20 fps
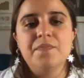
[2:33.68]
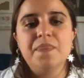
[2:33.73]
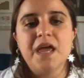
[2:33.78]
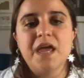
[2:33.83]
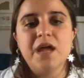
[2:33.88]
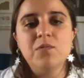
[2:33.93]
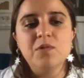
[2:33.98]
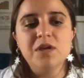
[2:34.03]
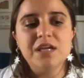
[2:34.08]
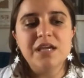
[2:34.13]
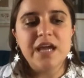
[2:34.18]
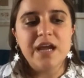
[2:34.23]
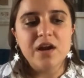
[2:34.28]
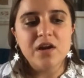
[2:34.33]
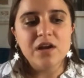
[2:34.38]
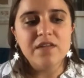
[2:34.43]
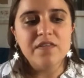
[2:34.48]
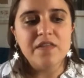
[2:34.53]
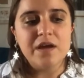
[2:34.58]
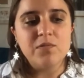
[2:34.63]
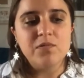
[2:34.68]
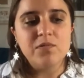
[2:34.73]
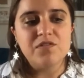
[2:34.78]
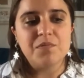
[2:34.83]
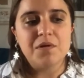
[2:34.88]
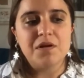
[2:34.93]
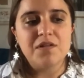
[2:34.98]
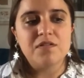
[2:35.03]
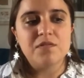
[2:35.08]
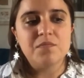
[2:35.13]
we carry that
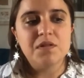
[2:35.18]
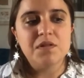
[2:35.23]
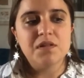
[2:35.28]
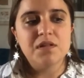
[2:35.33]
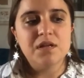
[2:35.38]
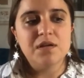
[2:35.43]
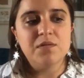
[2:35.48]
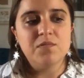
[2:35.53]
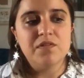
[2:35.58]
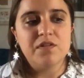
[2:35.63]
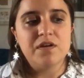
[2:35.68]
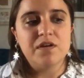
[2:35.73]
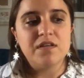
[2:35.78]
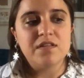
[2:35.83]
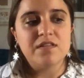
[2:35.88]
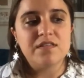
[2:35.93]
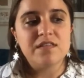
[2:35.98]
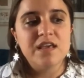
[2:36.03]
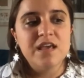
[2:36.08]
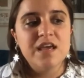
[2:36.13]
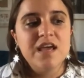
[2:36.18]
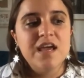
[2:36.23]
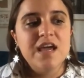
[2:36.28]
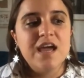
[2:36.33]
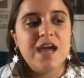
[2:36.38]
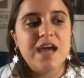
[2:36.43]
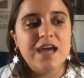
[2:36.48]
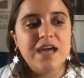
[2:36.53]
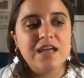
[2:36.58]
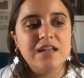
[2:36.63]
responsibility with us.
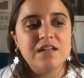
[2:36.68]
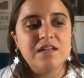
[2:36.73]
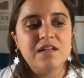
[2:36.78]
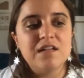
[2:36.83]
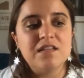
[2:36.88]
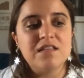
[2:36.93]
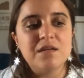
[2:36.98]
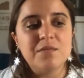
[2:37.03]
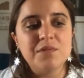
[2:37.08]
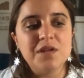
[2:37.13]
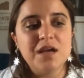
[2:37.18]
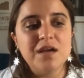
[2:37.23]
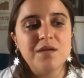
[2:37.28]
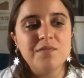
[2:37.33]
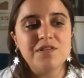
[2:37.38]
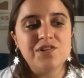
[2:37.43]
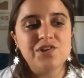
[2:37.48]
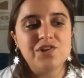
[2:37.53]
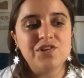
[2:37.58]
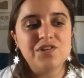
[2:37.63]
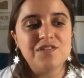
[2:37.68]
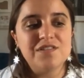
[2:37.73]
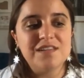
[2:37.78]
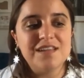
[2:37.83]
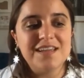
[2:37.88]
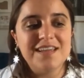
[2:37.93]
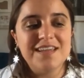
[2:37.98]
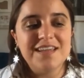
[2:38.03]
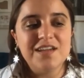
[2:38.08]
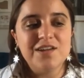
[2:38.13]
And sometimes it's just,
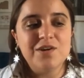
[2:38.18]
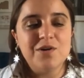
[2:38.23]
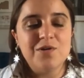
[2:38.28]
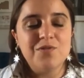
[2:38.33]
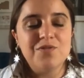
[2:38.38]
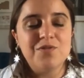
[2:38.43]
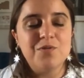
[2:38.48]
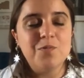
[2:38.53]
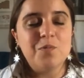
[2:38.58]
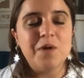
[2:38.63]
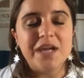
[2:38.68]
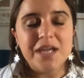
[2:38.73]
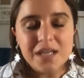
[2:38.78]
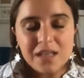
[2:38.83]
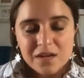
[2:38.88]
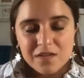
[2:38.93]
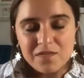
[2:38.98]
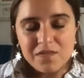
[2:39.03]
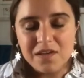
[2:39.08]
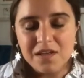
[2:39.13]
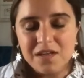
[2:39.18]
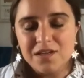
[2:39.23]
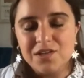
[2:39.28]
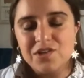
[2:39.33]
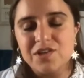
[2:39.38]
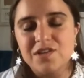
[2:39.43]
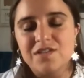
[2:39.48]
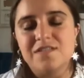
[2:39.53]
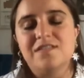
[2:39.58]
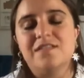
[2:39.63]
you know, the weight of it
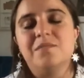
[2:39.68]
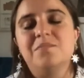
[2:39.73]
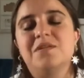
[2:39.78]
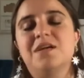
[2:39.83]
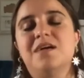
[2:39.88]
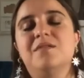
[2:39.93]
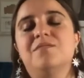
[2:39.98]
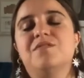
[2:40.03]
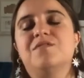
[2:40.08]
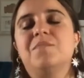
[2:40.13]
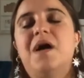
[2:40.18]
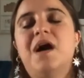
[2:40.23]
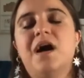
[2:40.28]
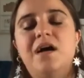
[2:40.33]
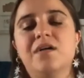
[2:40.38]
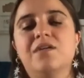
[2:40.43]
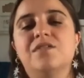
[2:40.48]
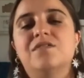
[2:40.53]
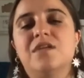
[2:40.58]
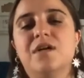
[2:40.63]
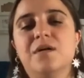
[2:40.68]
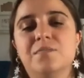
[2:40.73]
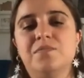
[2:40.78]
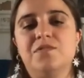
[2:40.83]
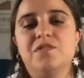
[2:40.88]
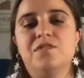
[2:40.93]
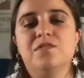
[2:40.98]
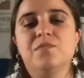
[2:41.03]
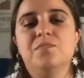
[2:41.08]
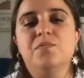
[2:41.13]
just sometimes piles up
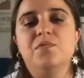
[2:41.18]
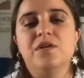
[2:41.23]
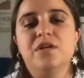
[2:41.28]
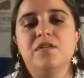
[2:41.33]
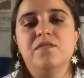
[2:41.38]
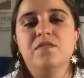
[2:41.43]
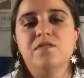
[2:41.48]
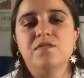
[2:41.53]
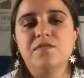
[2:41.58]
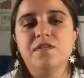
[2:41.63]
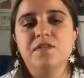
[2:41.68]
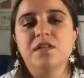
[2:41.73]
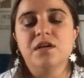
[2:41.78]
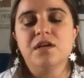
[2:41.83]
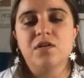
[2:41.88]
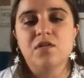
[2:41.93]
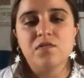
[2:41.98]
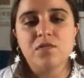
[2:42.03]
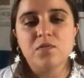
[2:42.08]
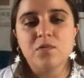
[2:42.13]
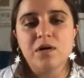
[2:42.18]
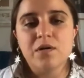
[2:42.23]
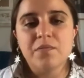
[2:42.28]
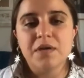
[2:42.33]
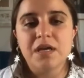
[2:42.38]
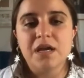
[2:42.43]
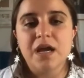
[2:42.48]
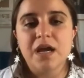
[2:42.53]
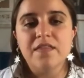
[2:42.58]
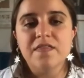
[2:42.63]
to the point of it feeling
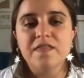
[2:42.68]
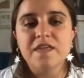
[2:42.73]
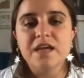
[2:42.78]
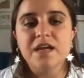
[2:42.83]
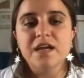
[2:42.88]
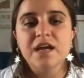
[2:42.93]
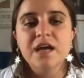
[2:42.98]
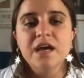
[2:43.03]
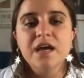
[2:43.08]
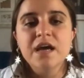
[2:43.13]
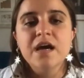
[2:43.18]
overwhelming. I think